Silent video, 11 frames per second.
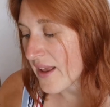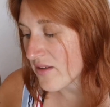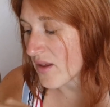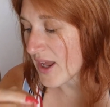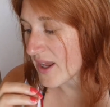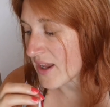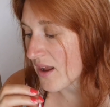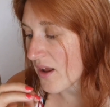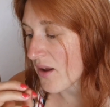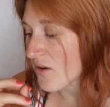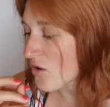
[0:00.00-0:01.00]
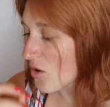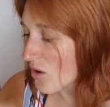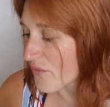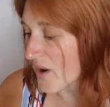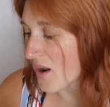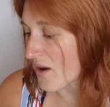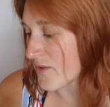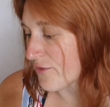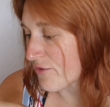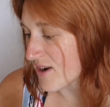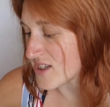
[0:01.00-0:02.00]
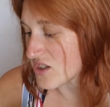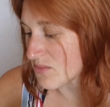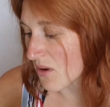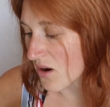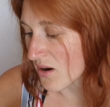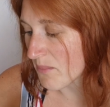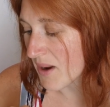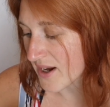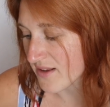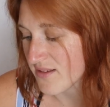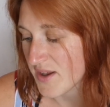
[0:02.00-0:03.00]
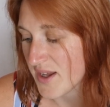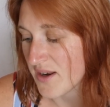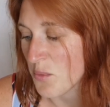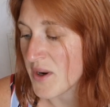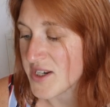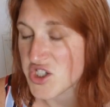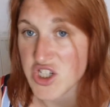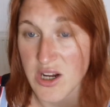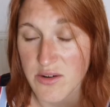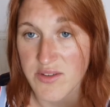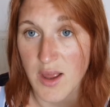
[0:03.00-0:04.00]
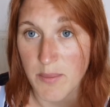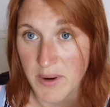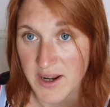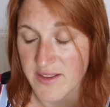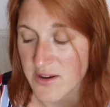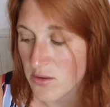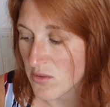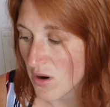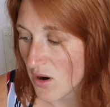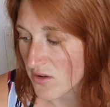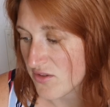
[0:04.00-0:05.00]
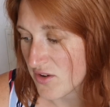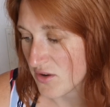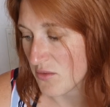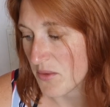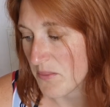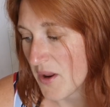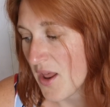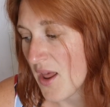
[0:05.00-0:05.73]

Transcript: is a cover of a French magazine which shows a political cartoon.